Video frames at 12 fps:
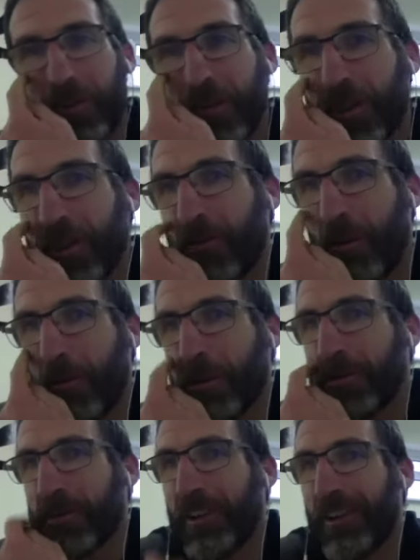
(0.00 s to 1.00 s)
I think
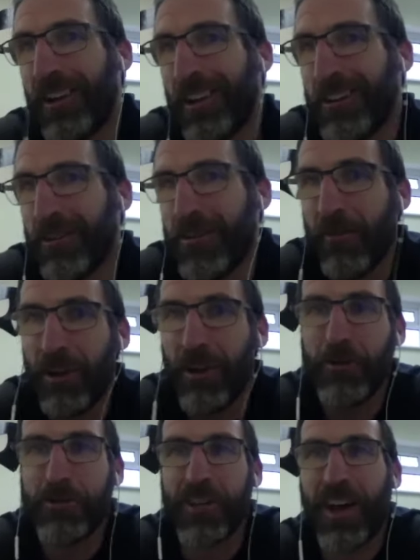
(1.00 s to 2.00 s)
you never
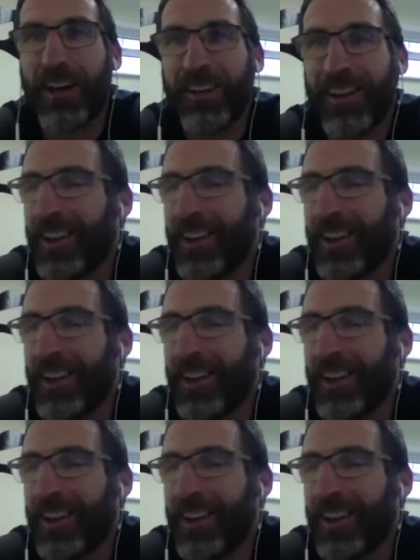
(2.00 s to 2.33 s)
lose that.